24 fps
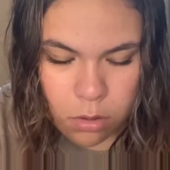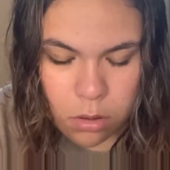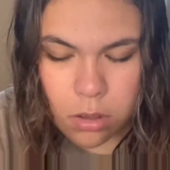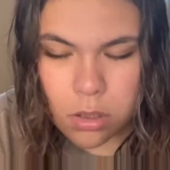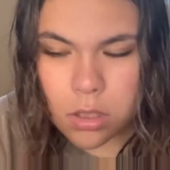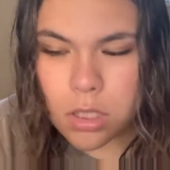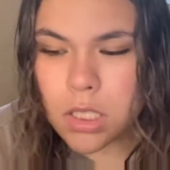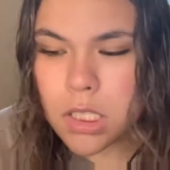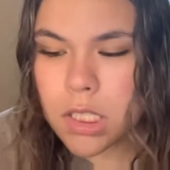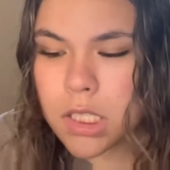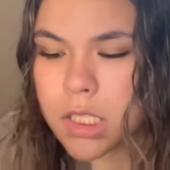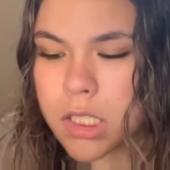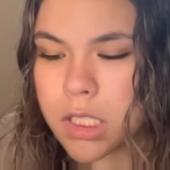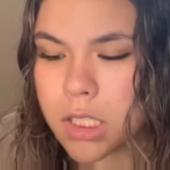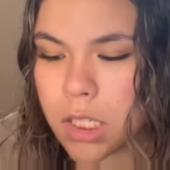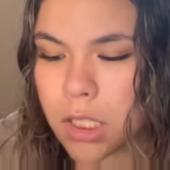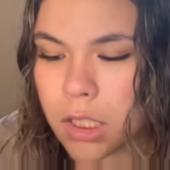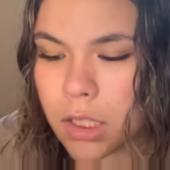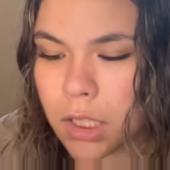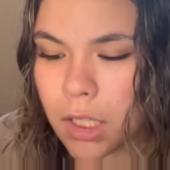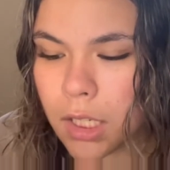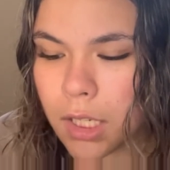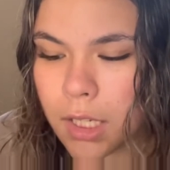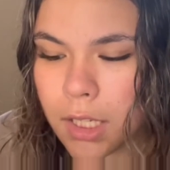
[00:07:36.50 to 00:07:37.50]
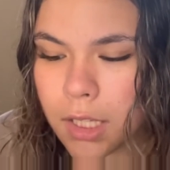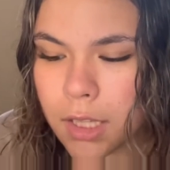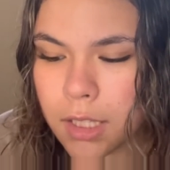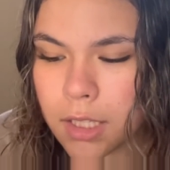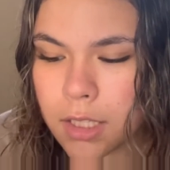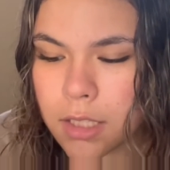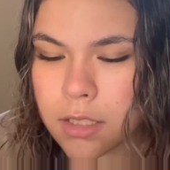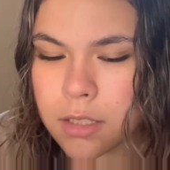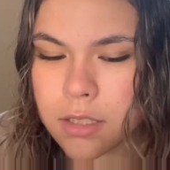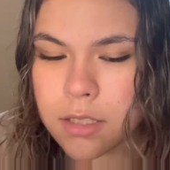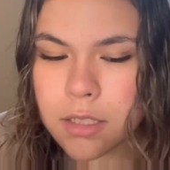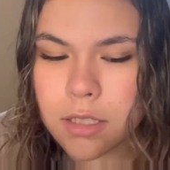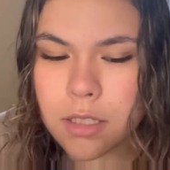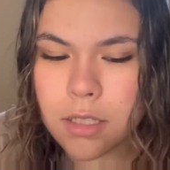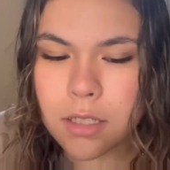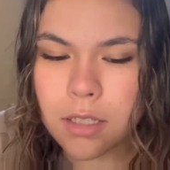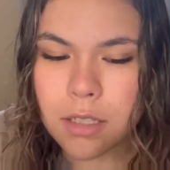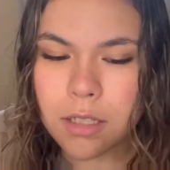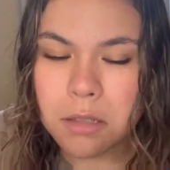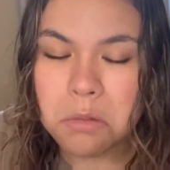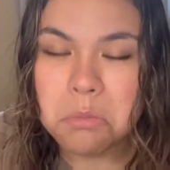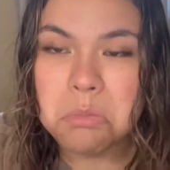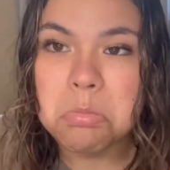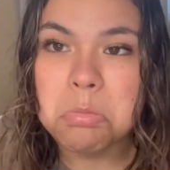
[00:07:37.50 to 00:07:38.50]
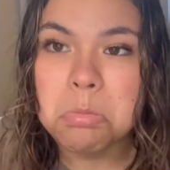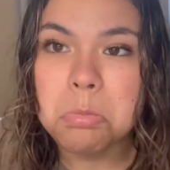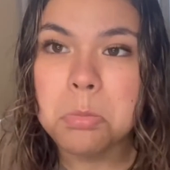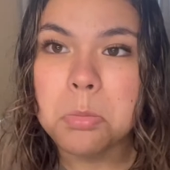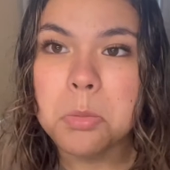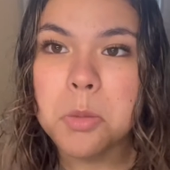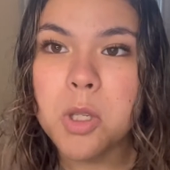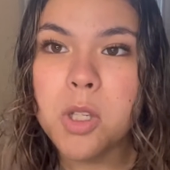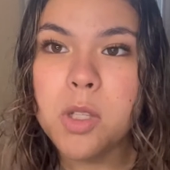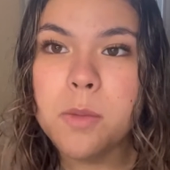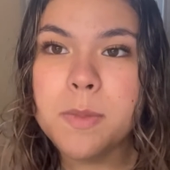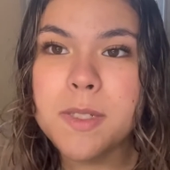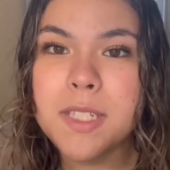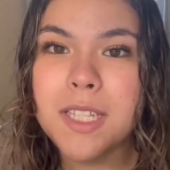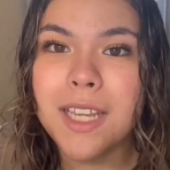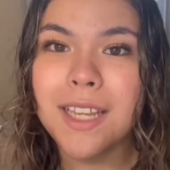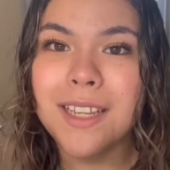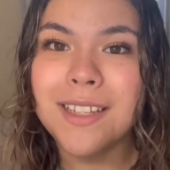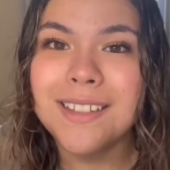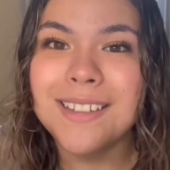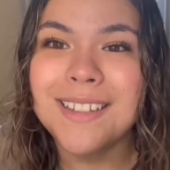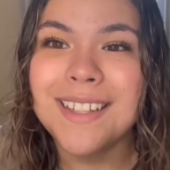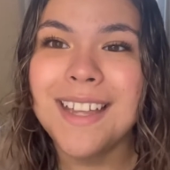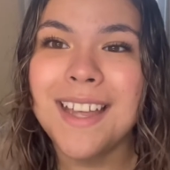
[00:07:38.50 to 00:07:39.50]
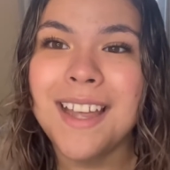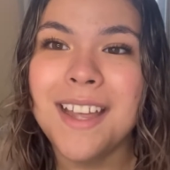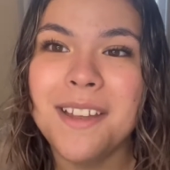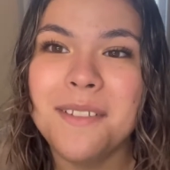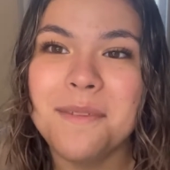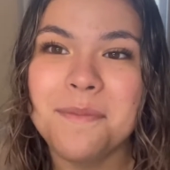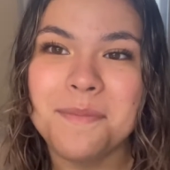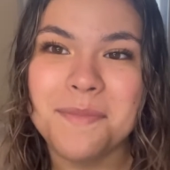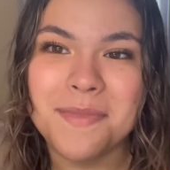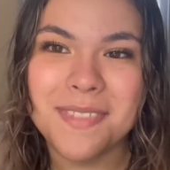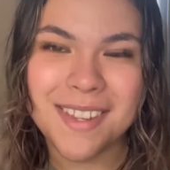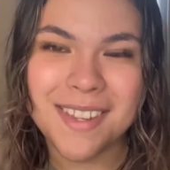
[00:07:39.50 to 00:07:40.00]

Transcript: this is not the anklets. Oopsie. Um,